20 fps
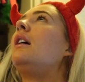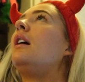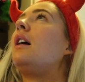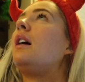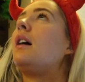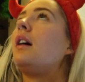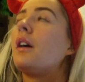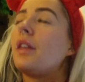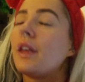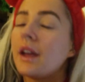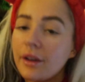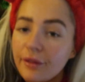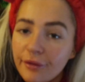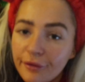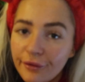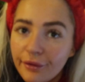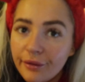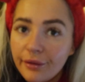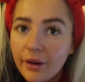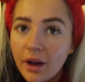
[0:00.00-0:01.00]
Oh, thank
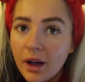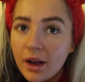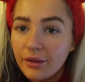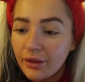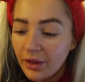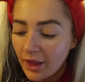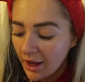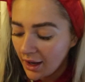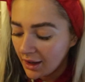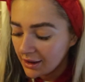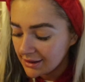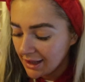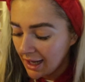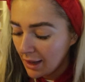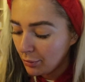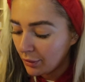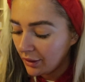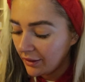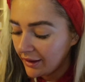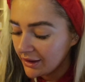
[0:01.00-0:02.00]
fuck for that. Because I
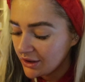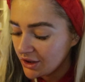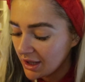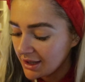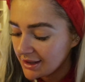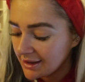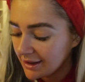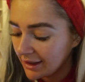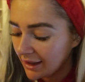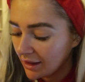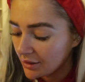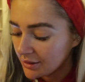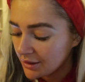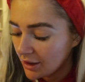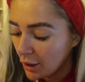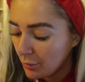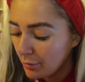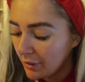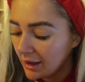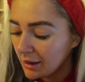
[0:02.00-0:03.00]
had one of these yesterday, and I was
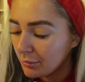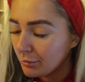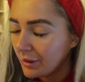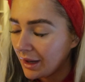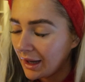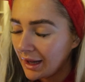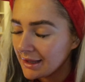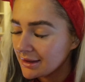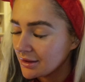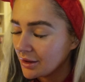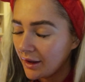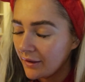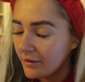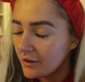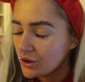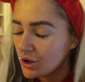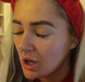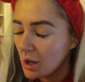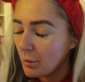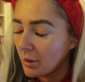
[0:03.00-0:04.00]
hoping, please don't get the
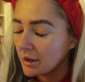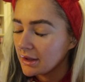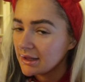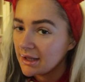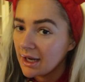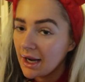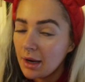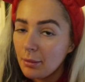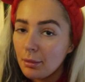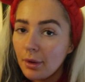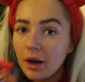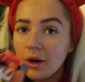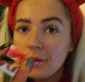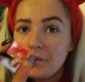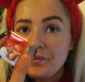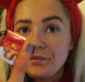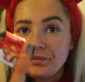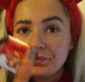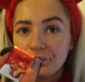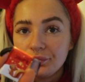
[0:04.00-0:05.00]
shit one today, but
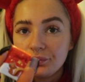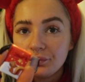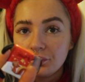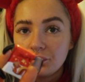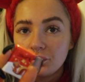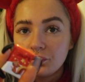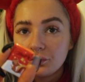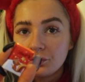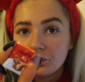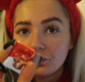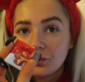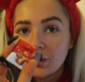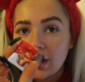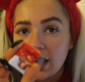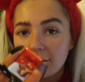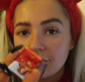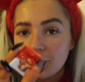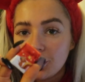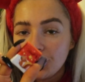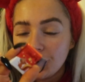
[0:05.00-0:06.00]

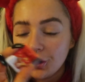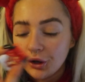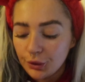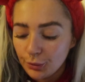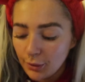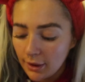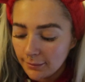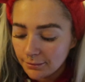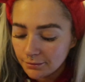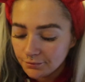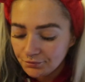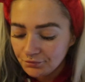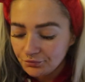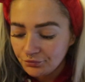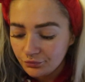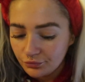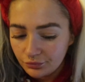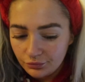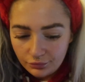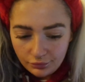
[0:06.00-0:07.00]
I've got the good one.
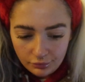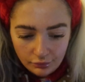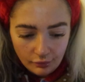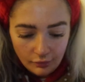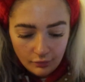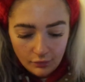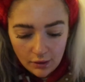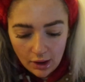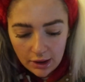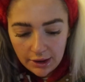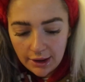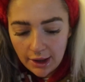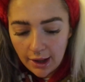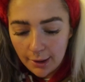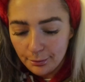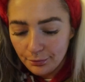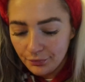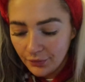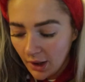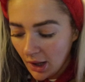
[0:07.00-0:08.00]

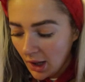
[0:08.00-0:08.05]
Yum.